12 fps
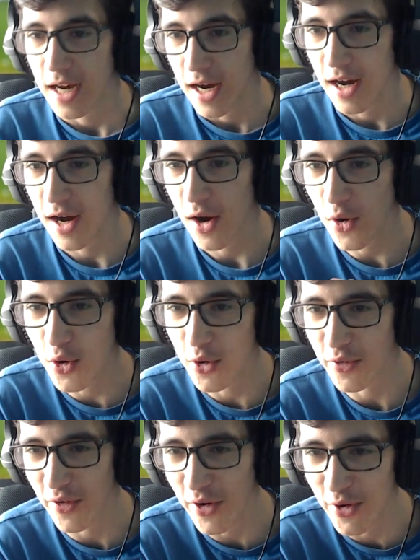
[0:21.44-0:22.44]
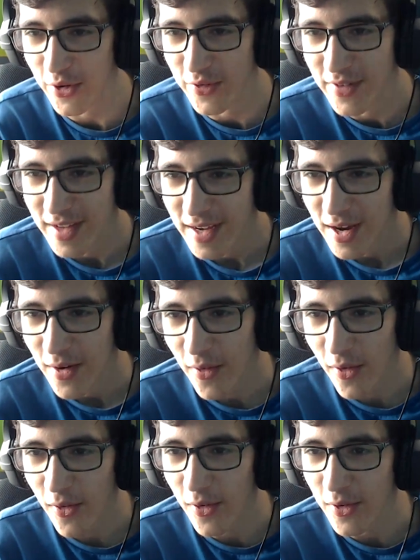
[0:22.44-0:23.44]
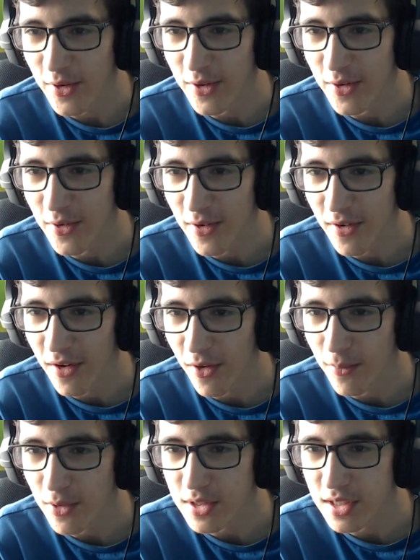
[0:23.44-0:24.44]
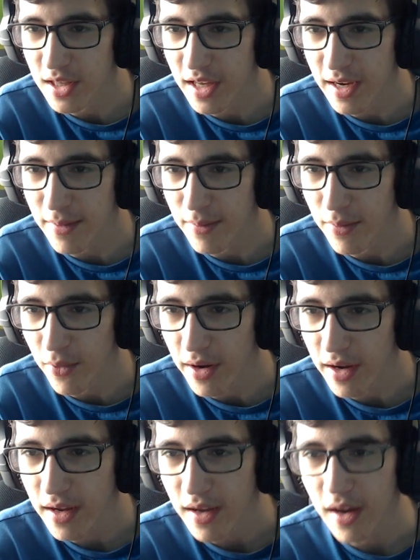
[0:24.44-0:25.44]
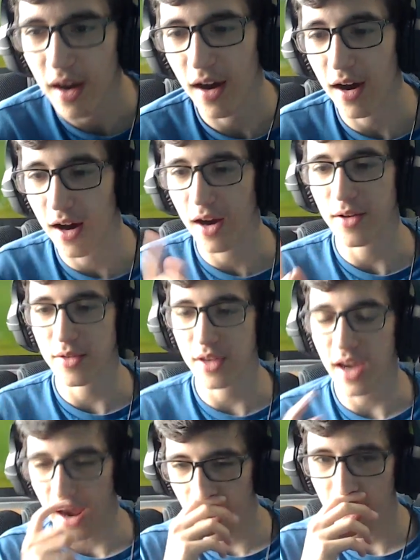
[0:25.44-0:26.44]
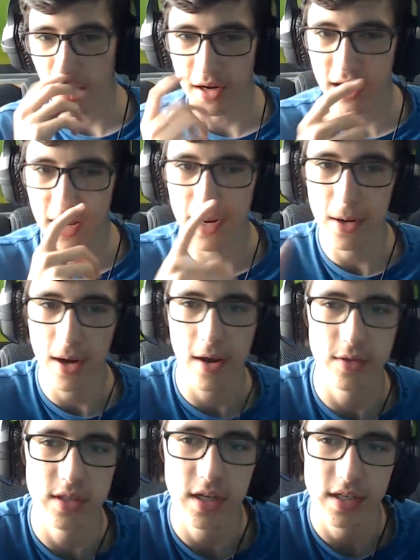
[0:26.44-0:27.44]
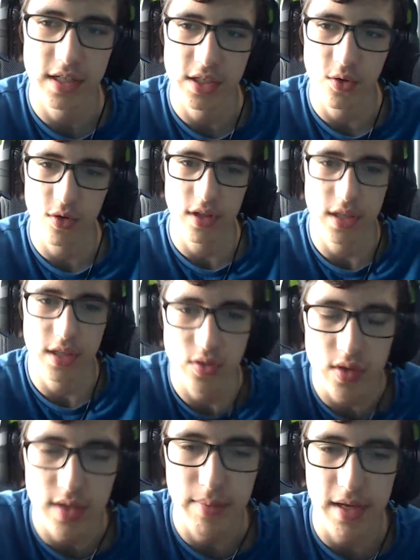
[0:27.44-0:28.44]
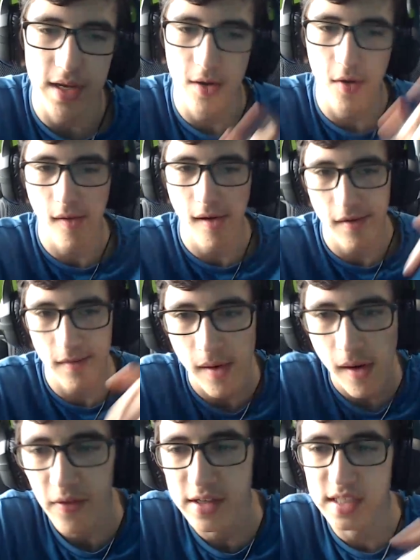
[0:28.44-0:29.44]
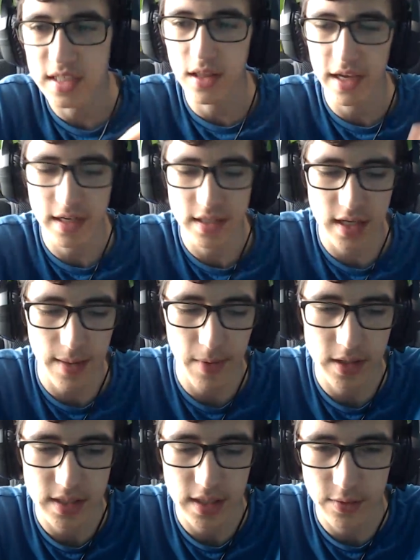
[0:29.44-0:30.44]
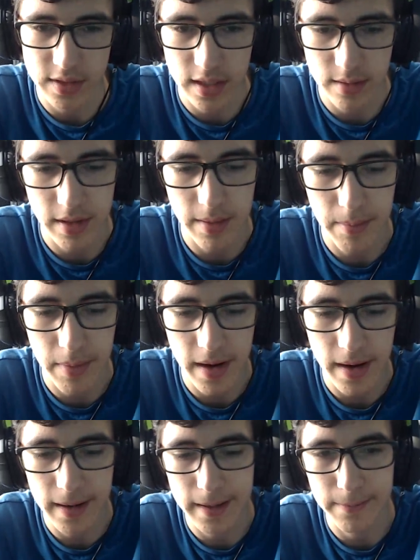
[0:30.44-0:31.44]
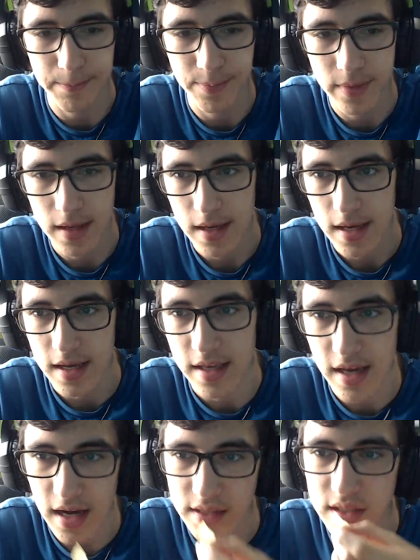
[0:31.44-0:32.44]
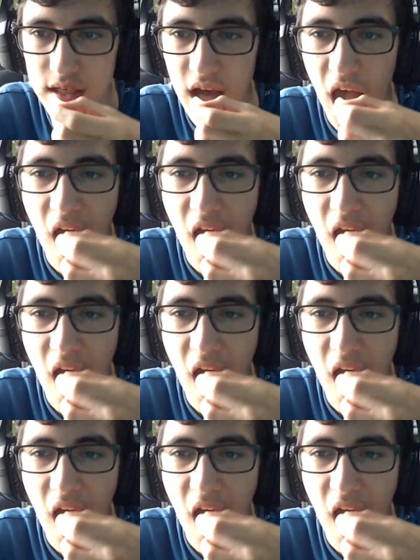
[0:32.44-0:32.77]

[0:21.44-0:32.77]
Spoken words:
Oh, you were almost late, boy. Yeah, I already had announced on Discord that this is going to be around. This is the latest time I said it was going to be, but yes,